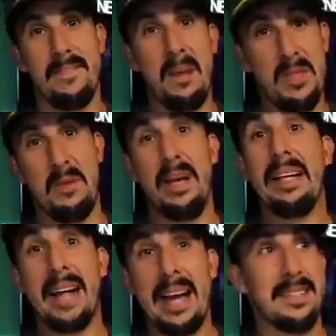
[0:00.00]
I mean, they're
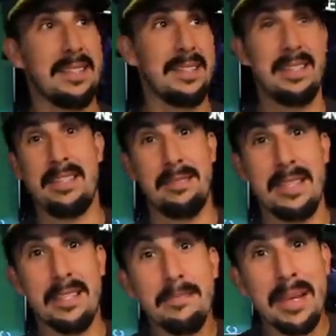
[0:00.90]
big, guys. This is,
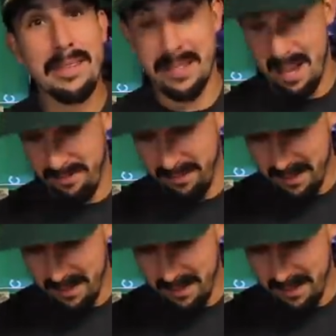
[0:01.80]
this is big stuff.